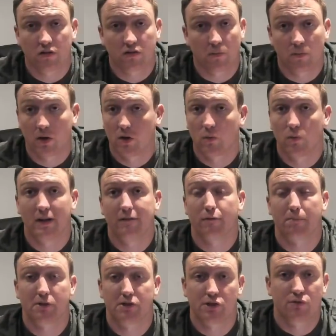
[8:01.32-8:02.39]
of them will even
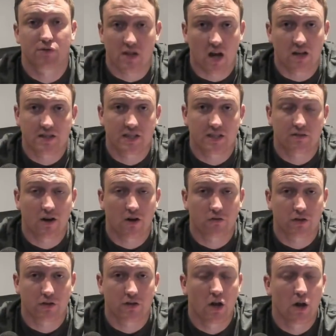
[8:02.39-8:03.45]
produce content around
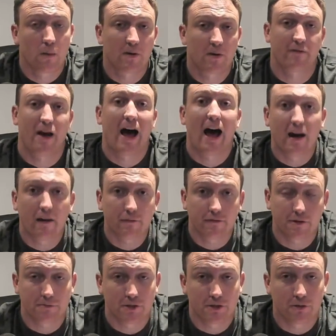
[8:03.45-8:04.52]
it, but if half of
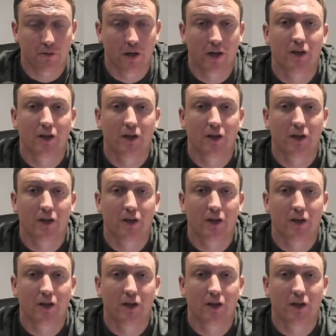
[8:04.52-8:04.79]
them do,